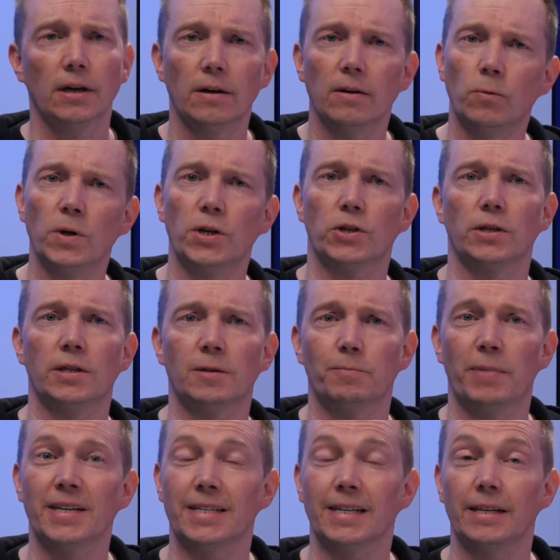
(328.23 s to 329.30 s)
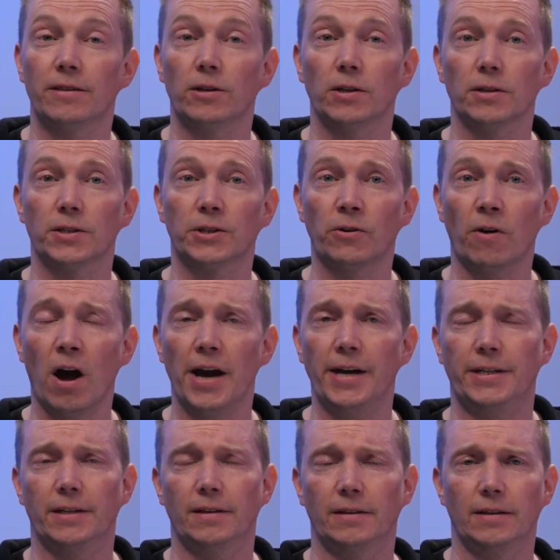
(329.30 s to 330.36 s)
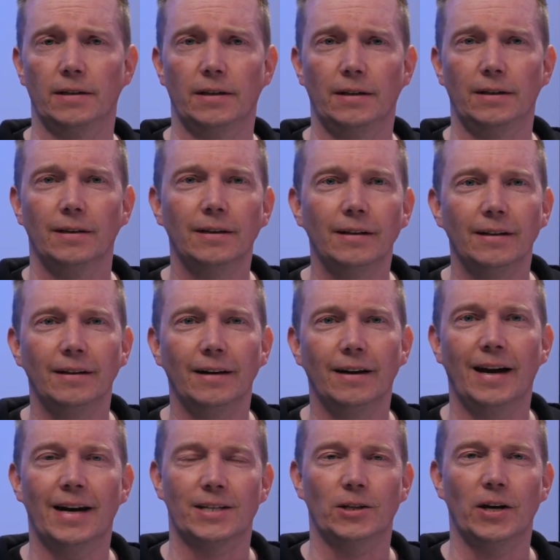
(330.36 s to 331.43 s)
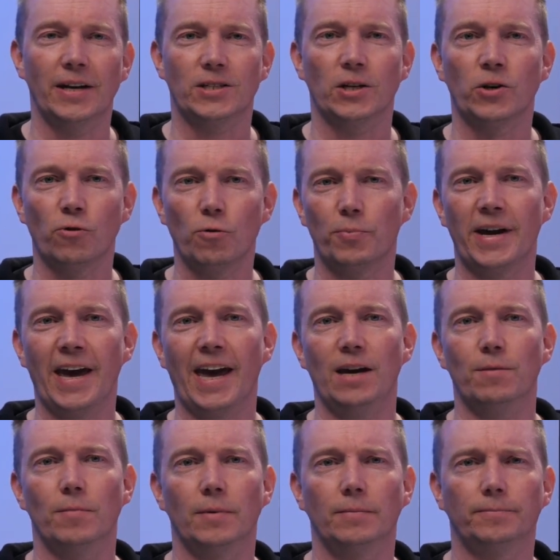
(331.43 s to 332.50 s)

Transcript: which is basically the Stride as a group game.